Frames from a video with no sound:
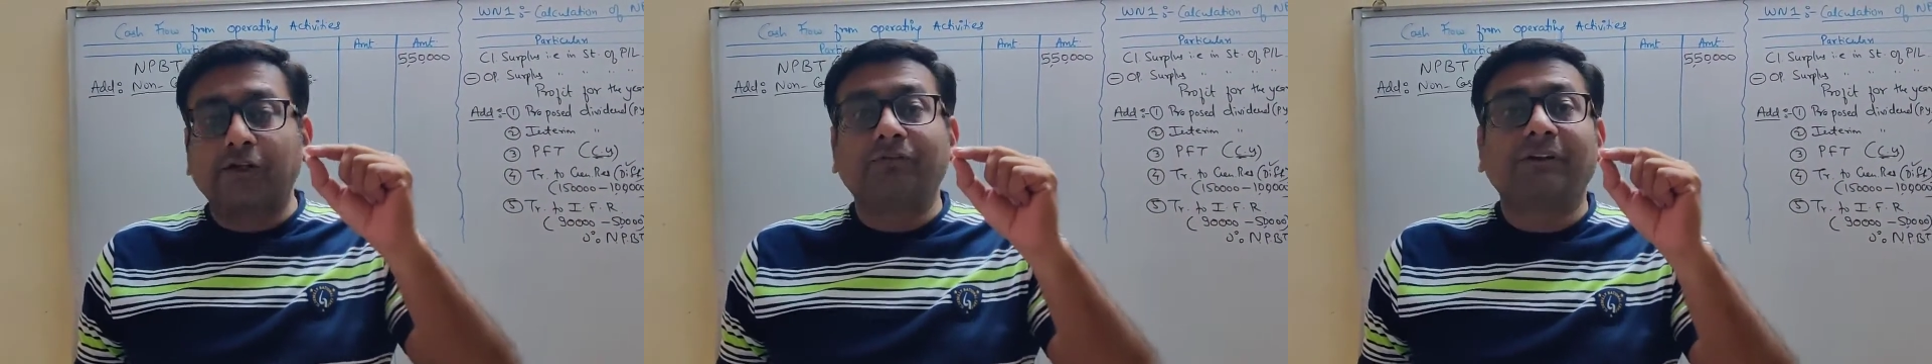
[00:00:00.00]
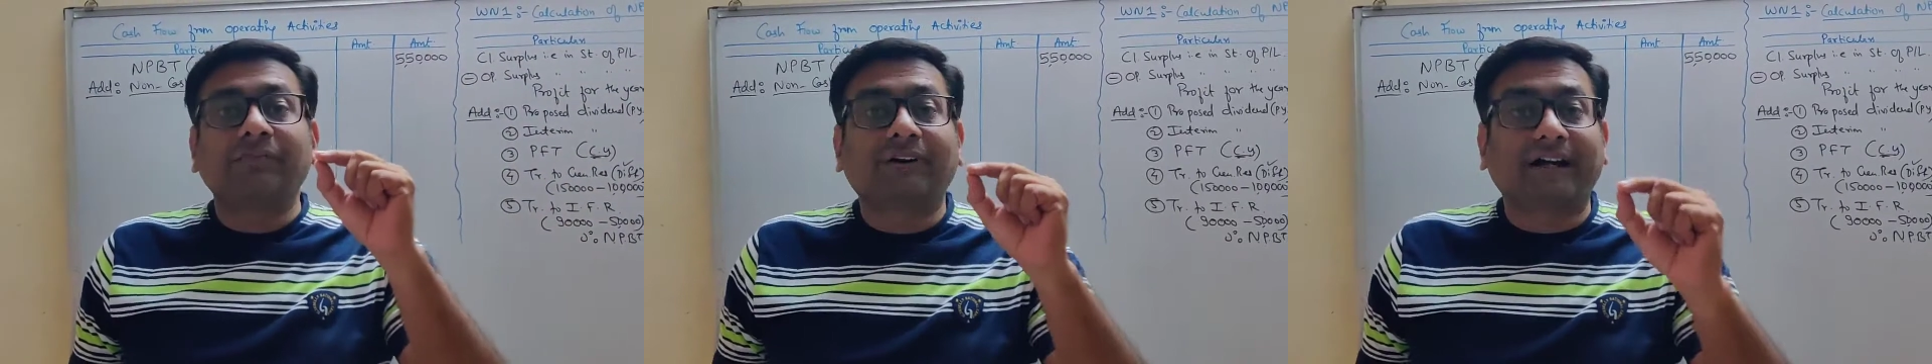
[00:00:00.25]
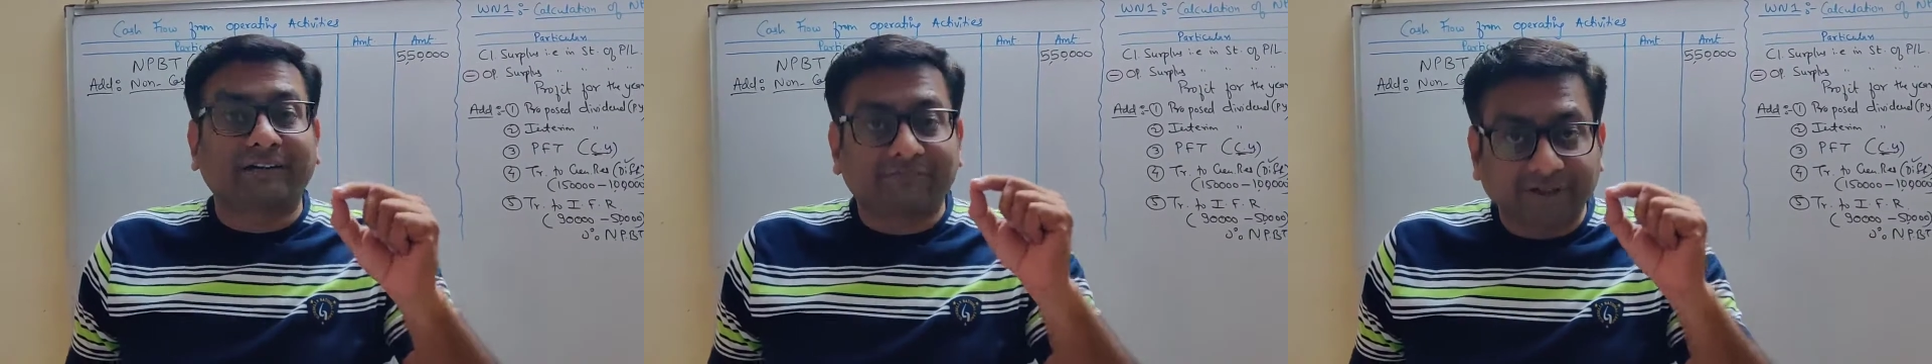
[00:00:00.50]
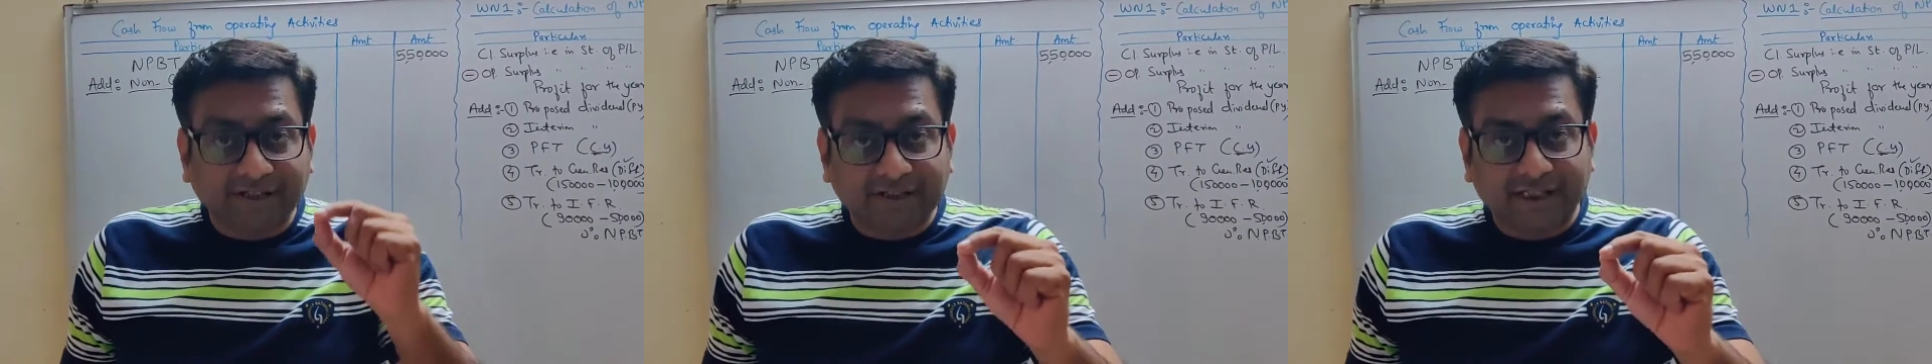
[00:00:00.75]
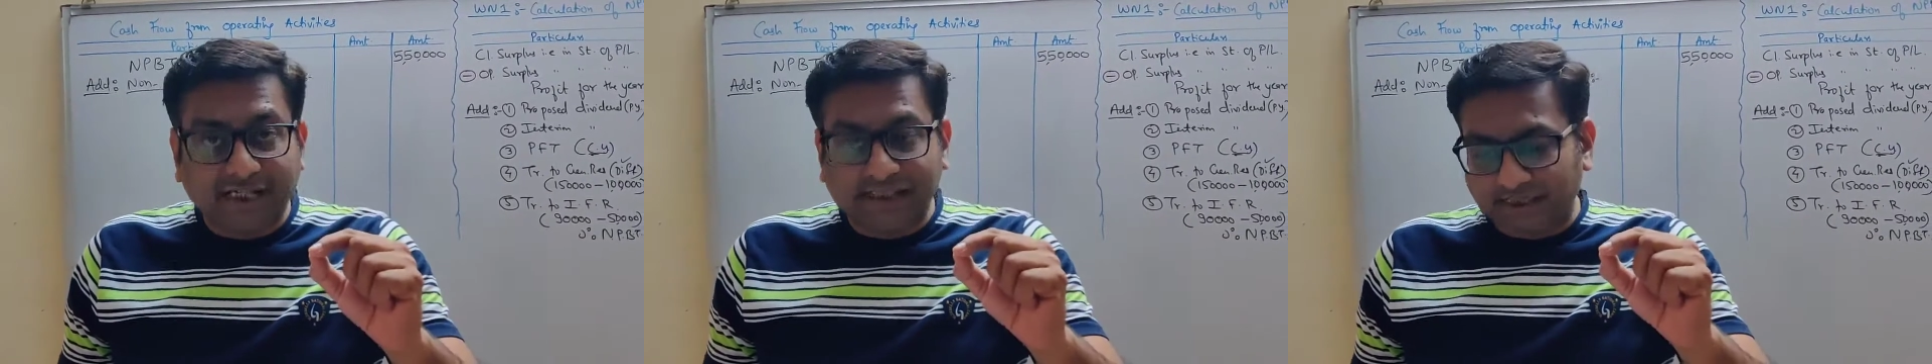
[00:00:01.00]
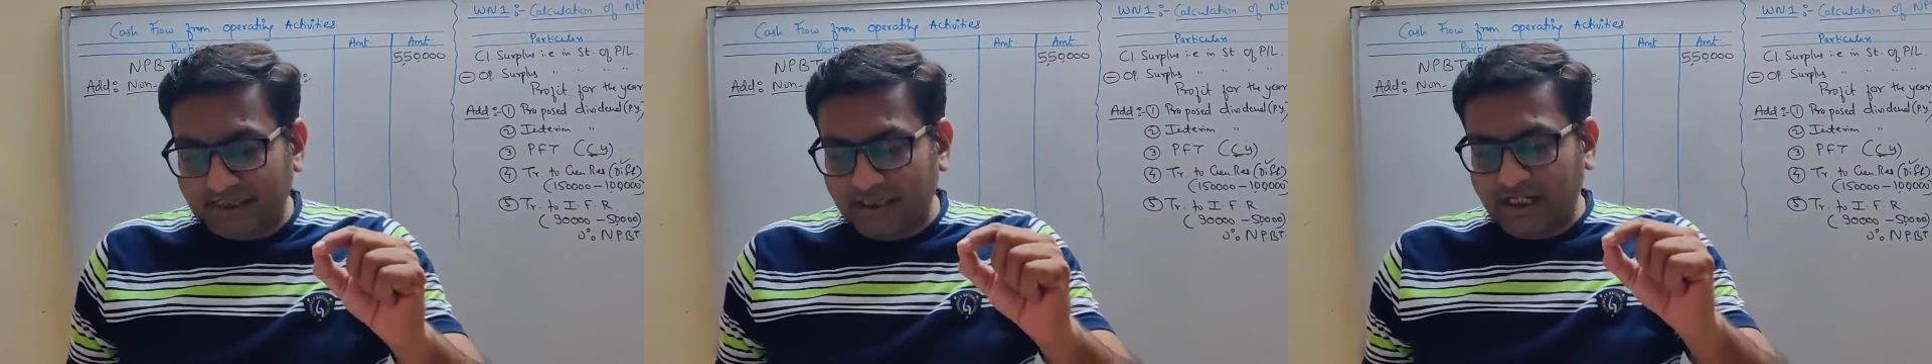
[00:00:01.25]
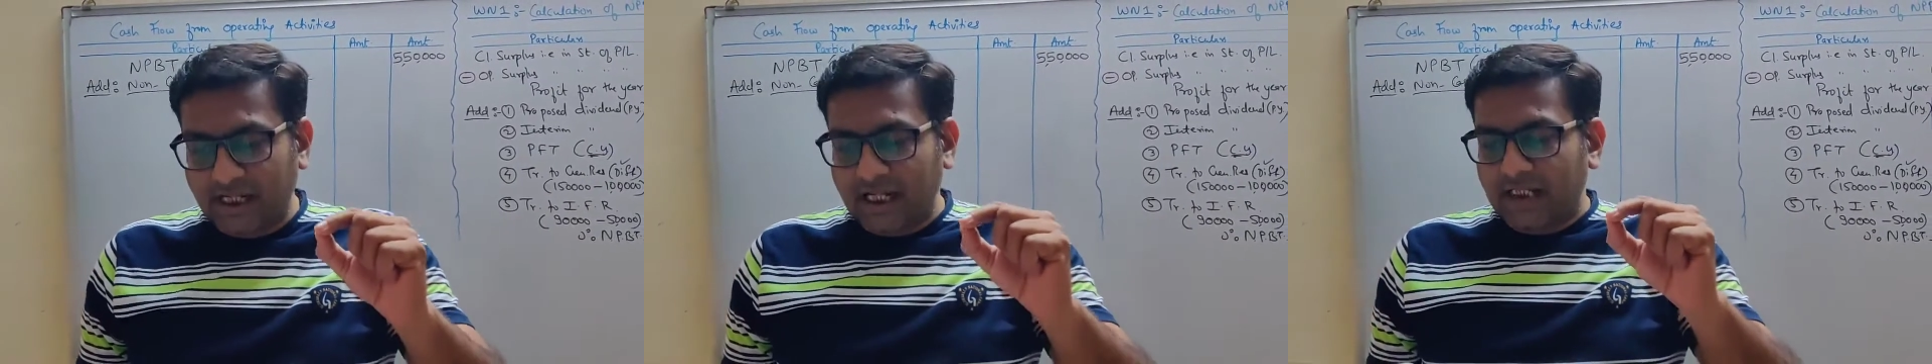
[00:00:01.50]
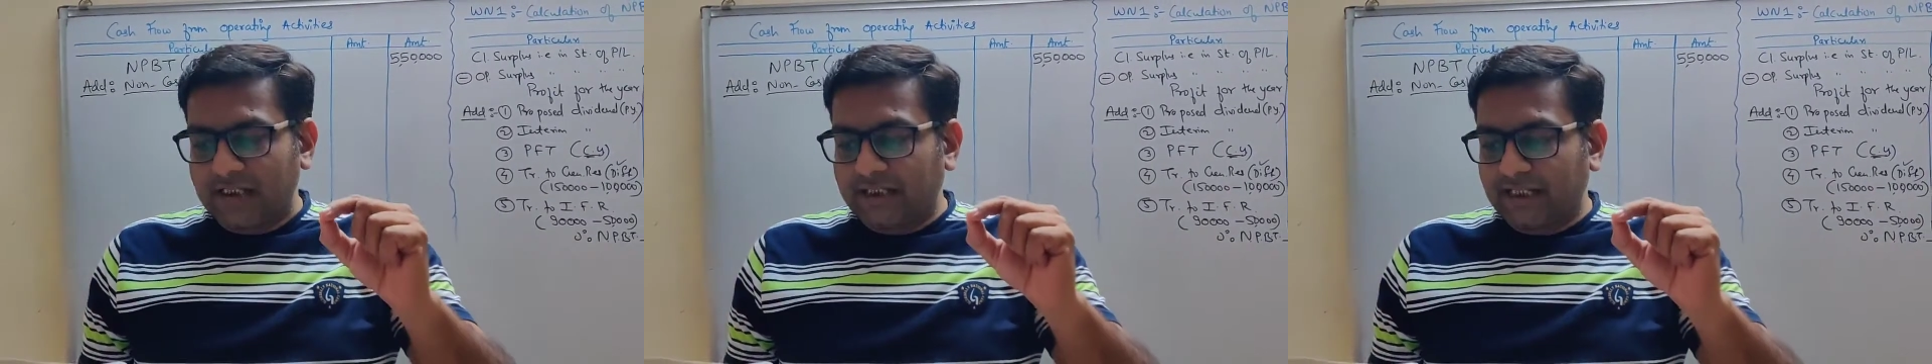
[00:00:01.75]
you will find fixed asset.
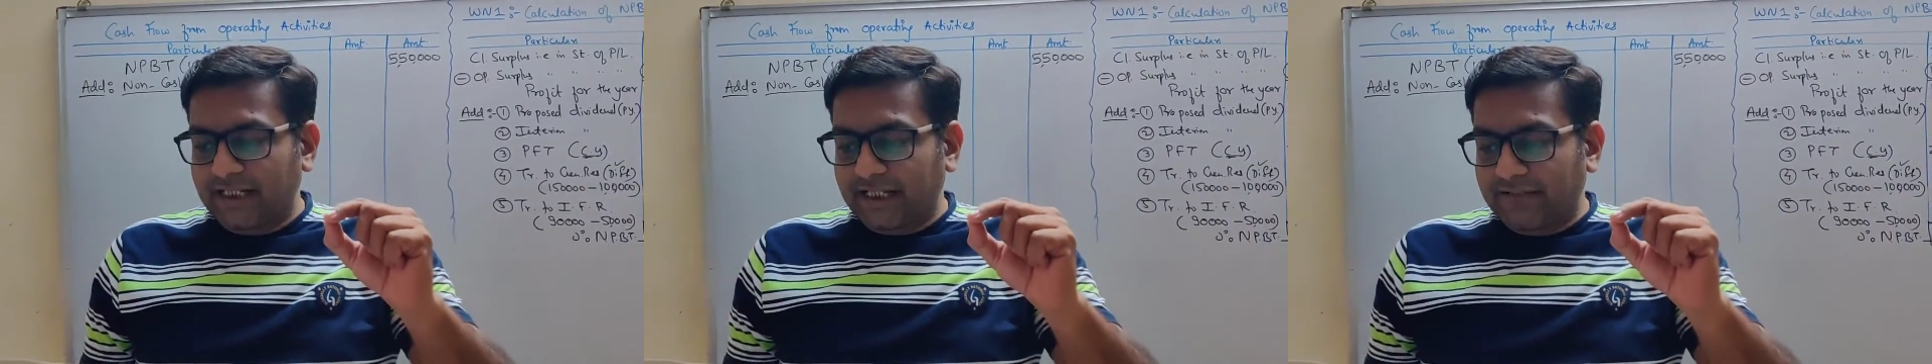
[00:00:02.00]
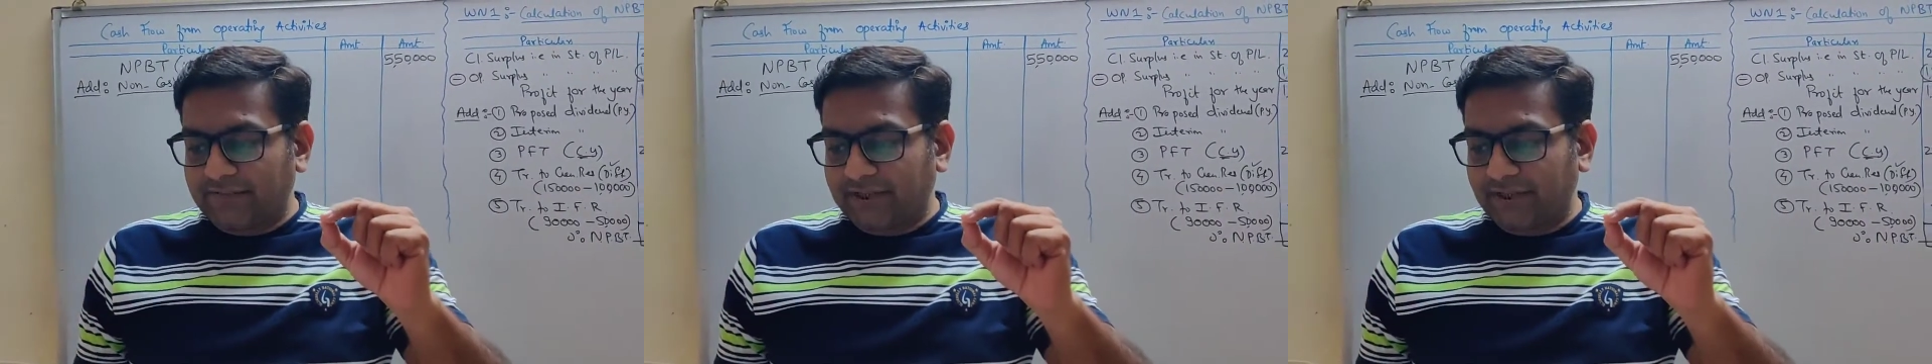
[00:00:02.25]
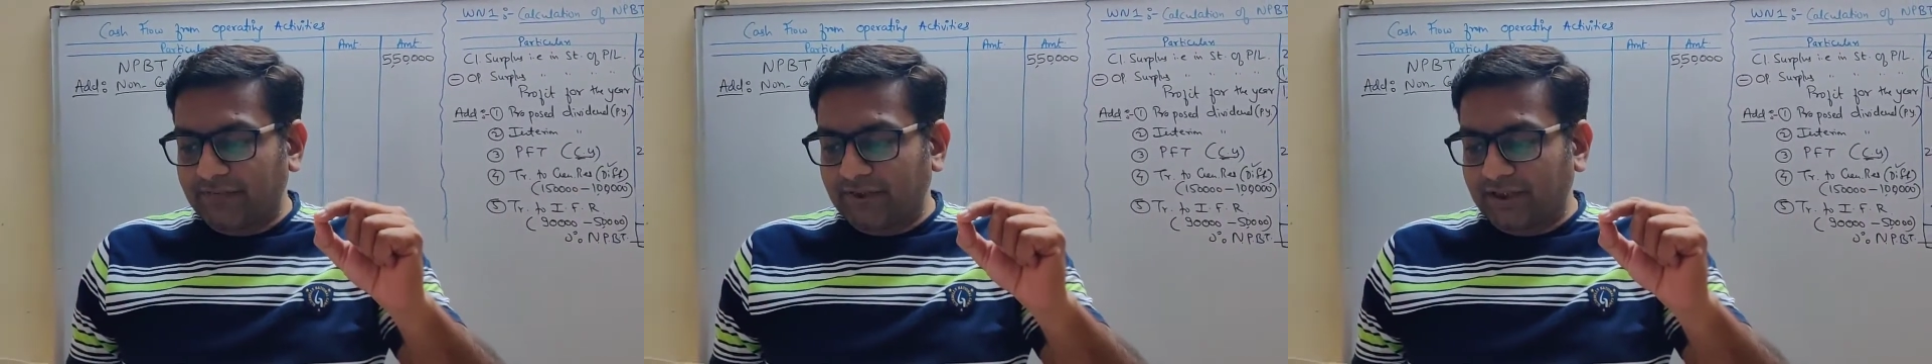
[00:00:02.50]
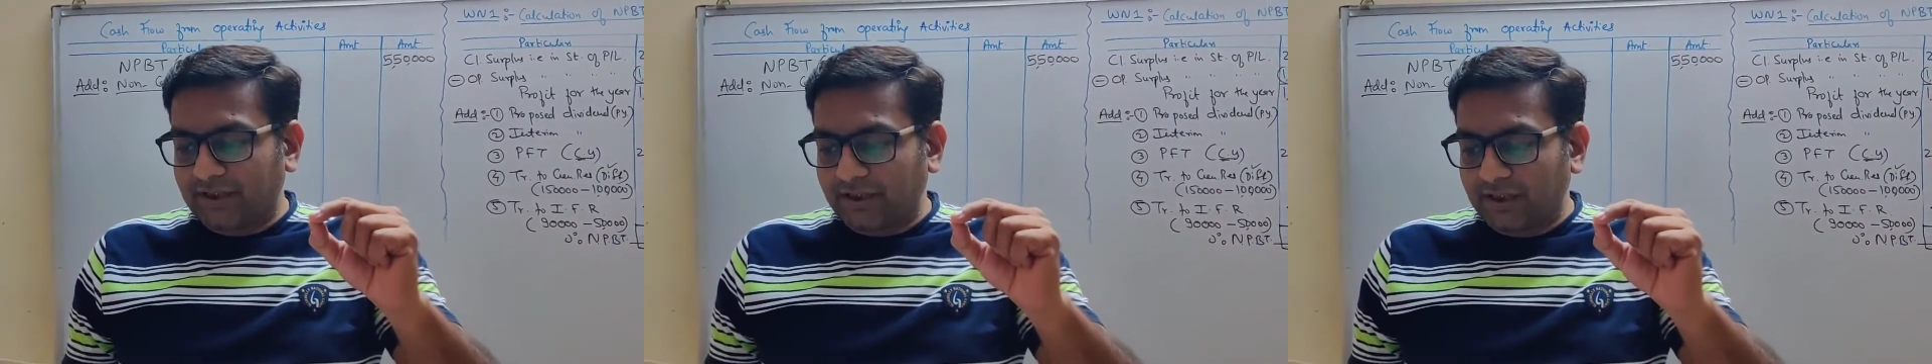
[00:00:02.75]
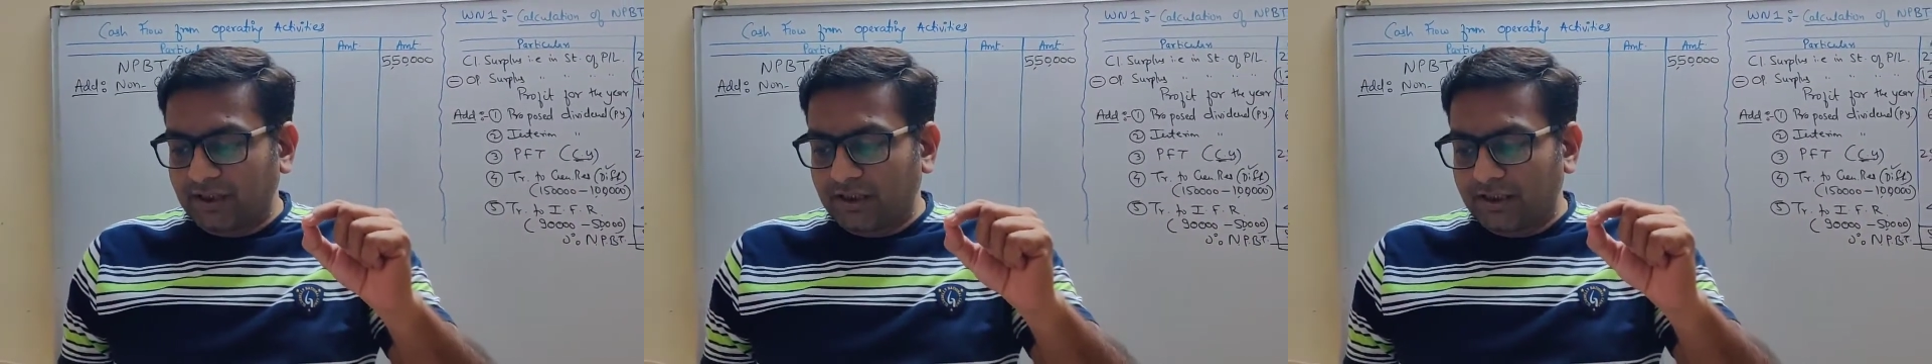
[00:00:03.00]
They have given